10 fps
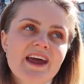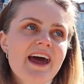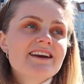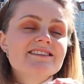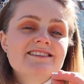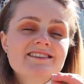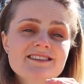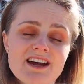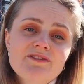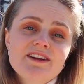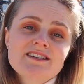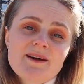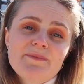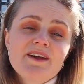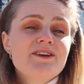and it's definitely
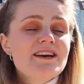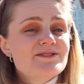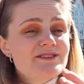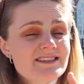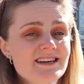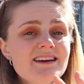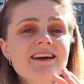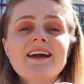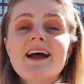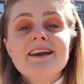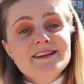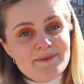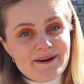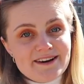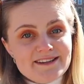something you need to see and
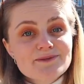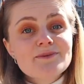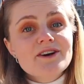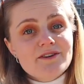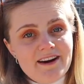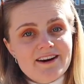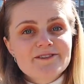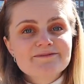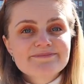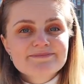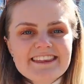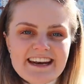experience when you're here. The